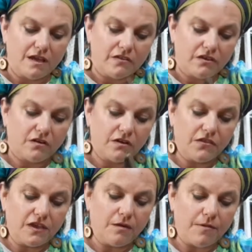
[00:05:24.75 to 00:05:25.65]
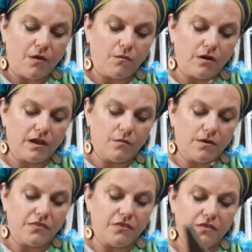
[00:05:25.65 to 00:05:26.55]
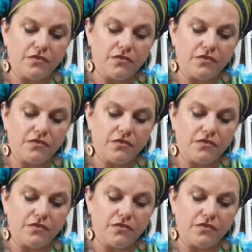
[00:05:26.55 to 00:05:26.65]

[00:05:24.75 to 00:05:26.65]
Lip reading: The good thing about working with the